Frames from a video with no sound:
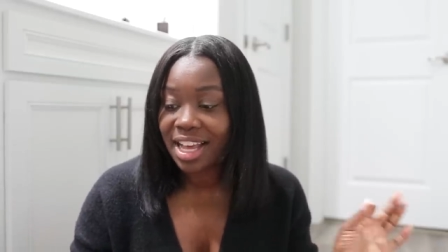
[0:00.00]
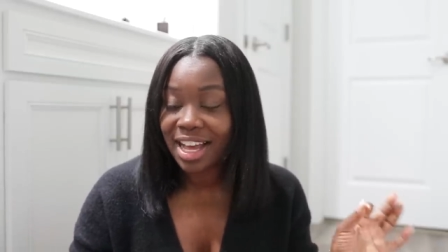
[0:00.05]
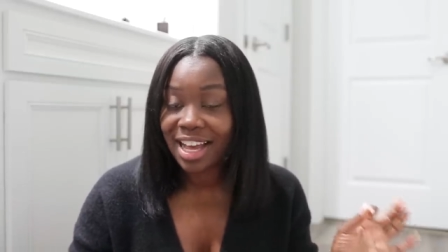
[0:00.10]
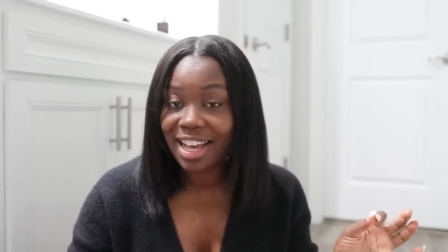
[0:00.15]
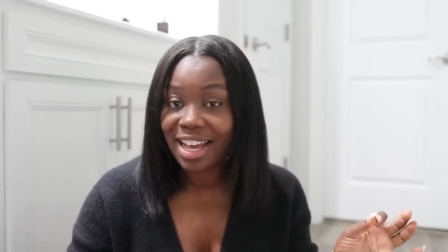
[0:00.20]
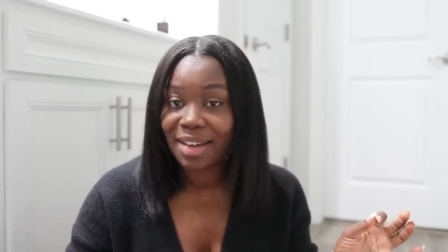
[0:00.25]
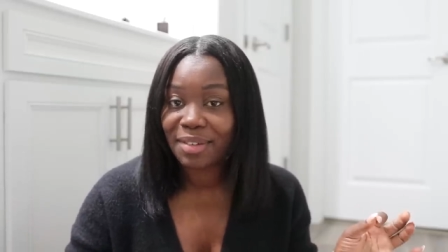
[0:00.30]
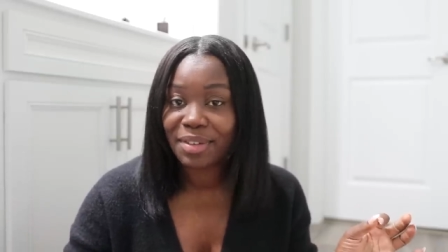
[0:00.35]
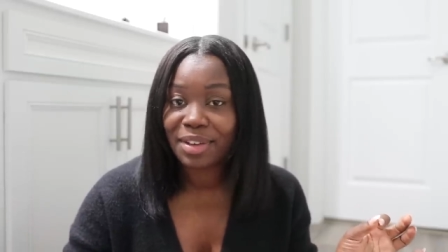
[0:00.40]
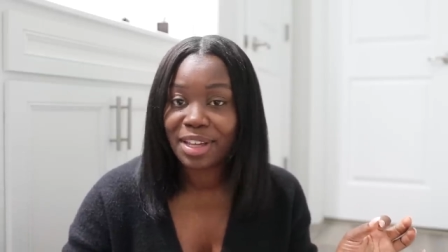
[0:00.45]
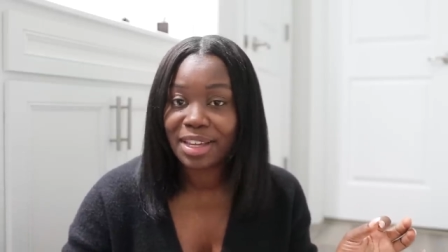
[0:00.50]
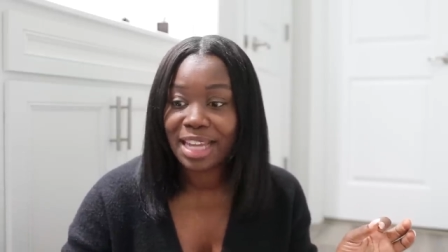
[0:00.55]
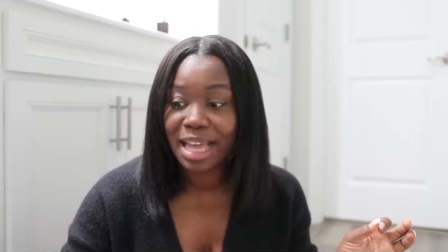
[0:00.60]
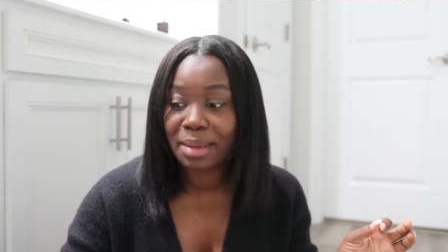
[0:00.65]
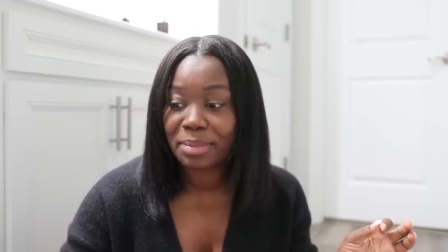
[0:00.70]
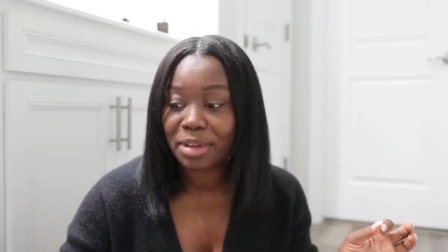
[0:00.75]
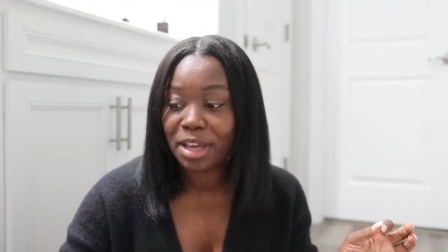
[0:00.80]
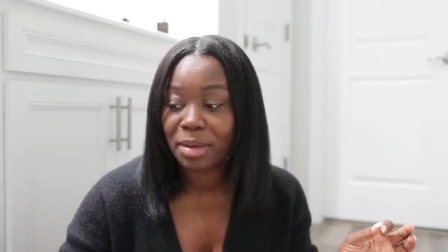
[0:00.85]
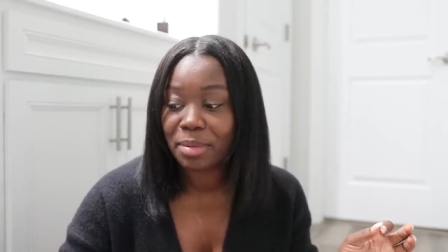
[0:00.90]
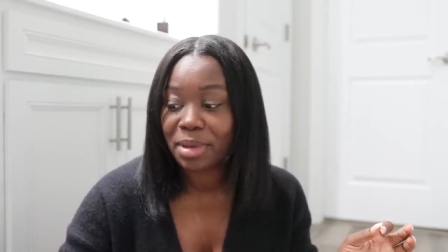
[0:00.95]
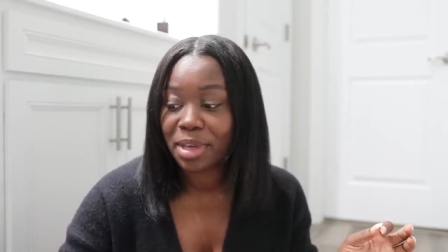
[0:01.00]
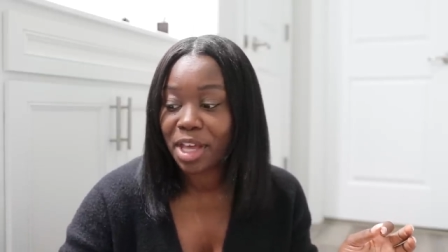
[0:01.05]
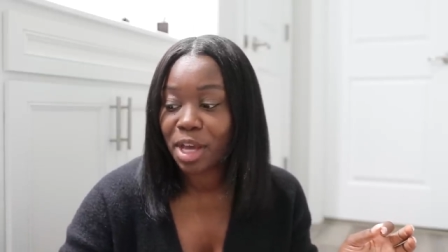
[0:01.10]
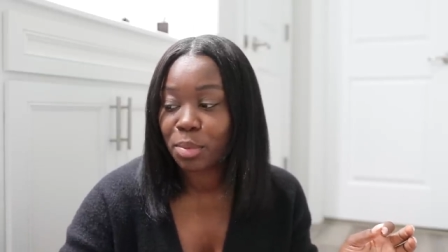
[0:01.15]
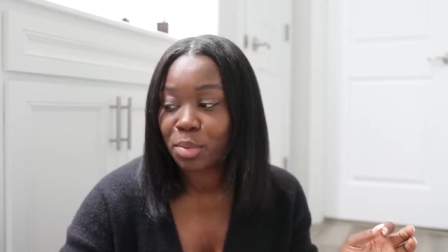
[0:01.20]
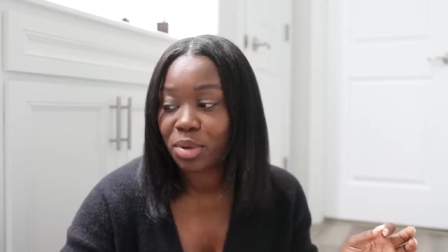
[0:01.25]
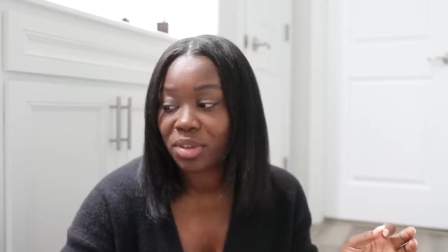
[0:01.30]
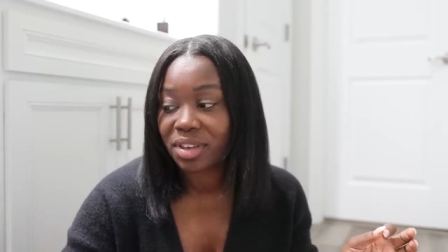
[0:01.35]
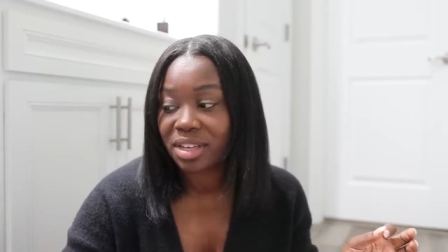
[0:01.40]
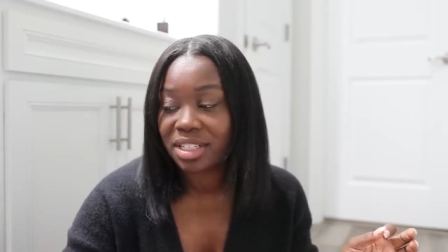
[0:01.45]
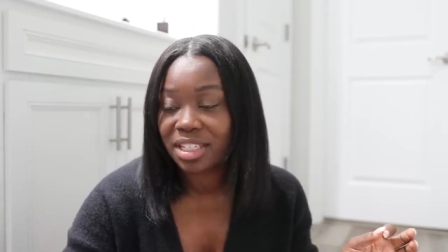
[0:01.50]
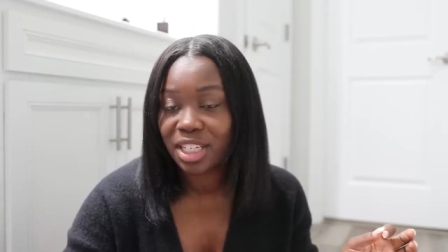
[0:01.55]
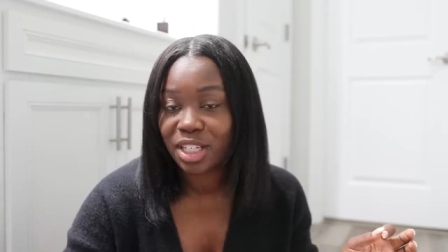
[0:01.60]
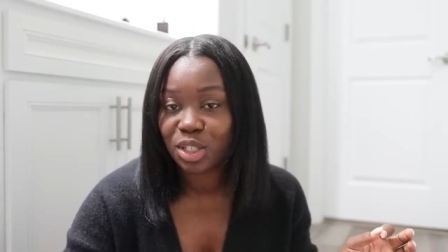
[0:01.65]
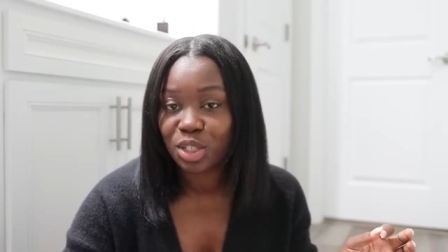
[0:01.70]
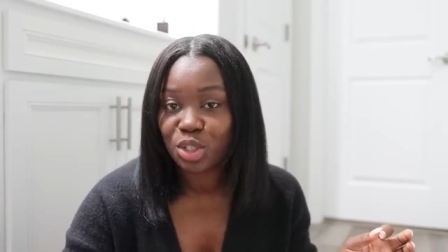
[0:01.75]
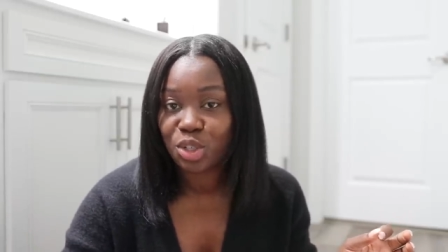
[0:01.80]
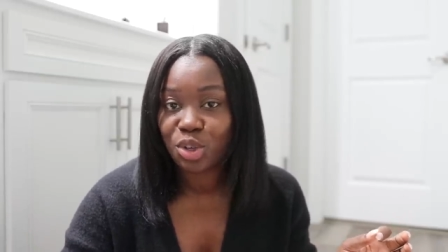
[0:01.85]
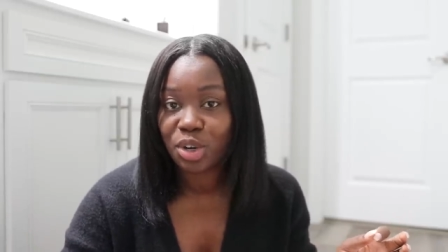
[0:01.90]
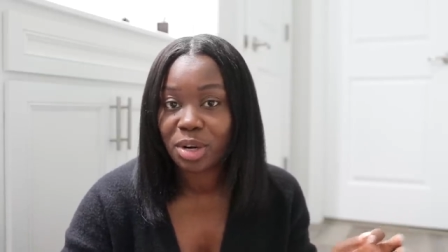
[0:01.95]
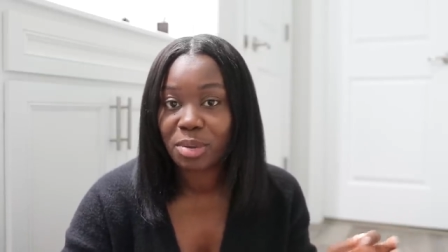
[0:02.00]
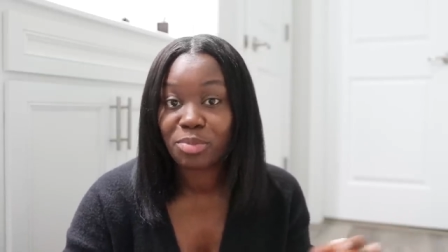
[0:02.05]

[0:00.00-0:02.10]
I have a collab coming up with Container Store.